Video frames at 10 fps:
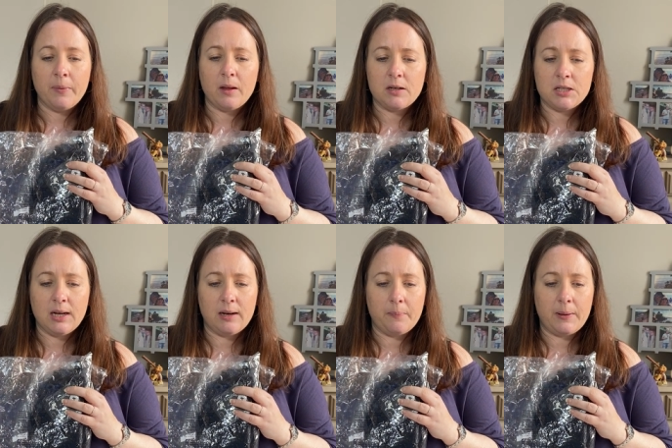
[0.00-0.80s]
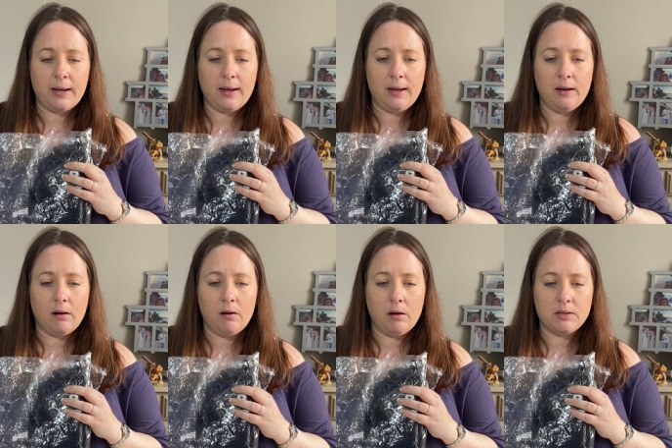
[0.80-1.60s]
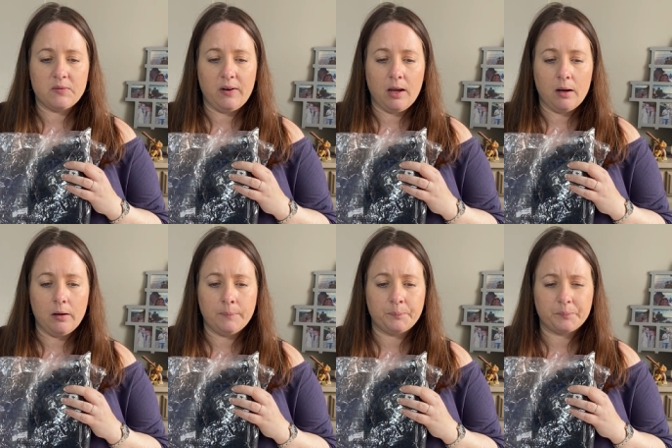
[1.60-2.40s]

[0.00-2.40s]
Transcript: I actually had a pair in our last video.